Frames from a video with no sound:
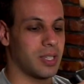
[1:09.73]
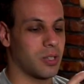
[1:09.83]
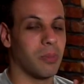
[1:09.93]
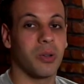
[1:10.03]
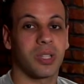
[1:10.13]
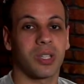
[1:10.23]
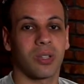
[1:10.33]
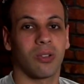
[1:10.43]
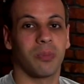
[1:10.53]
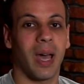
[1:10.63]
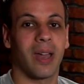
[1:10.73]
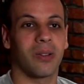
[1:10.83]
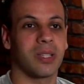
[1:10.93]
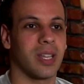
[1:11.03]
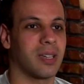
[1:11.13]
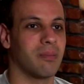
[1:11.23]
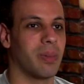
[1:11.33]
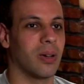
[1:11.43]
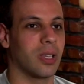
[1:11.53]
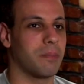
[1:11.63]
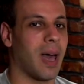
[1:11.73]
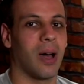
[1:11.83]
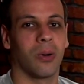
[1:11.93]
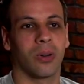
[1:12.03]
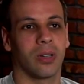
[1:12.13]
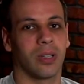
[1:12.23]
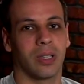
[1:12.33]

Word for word: so most external batteries, they can barely power a,